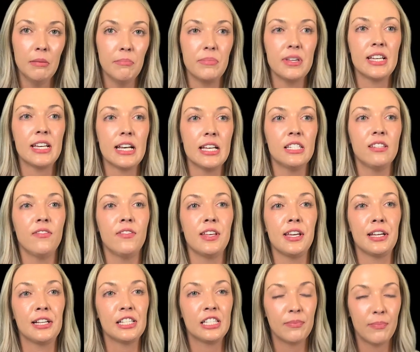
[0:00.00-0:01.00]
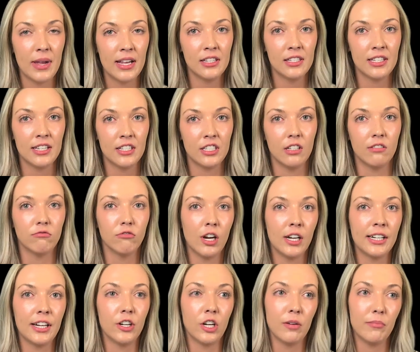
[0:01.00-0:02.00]
because of the expenses of
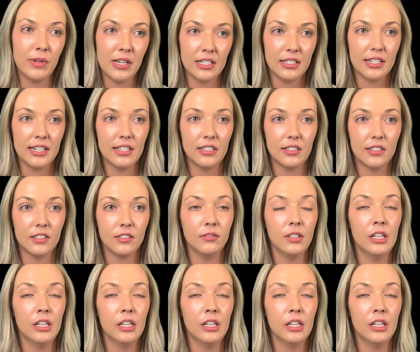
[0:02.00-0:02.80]
running our business.